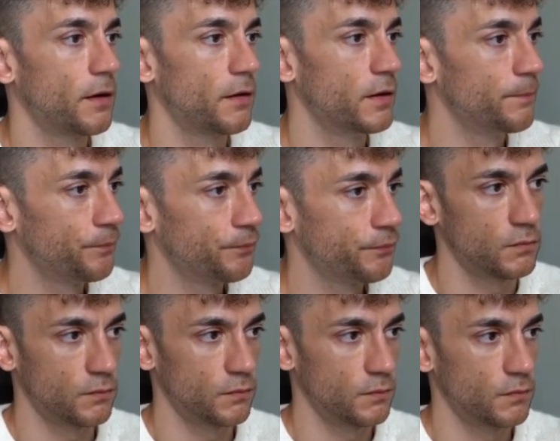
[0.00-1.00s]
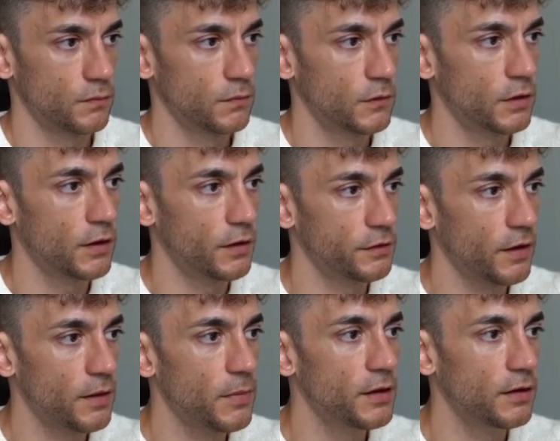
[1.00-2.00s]
All right. I'll
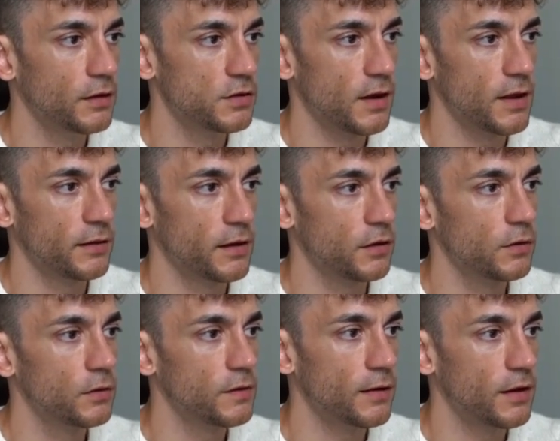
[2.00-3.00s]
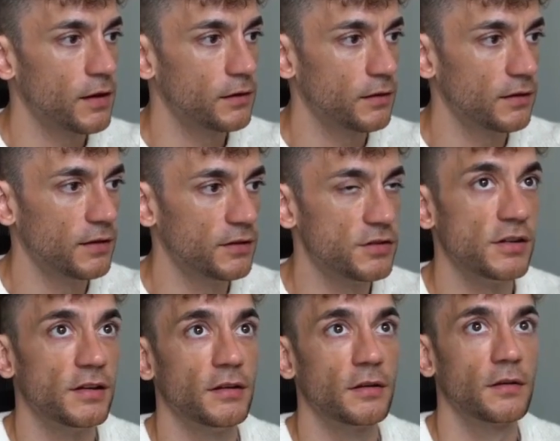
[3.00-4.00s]
say make each line like a news headline,
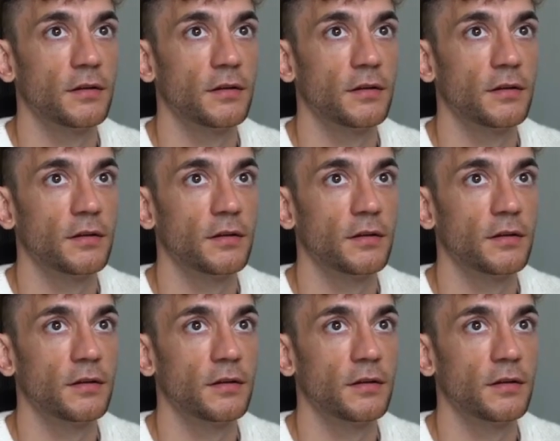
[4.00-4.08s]
e.g.